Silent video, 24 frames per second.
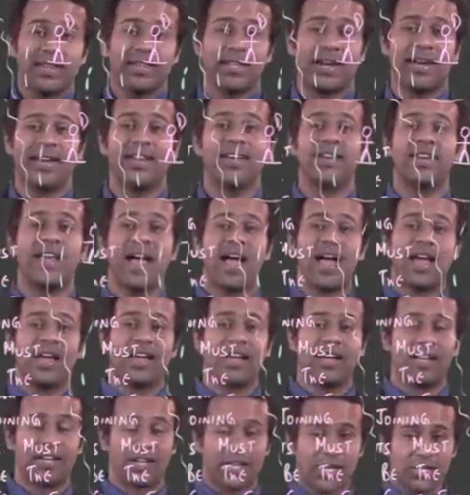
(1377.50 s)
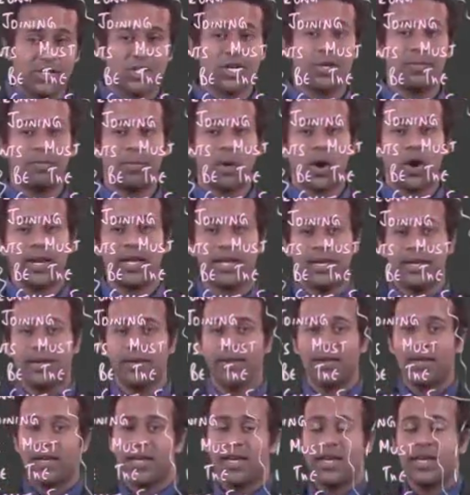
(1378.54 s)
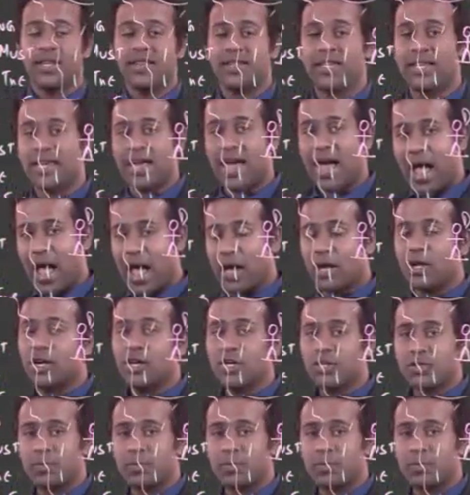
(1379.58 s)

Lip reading: that in a rigid body, the angular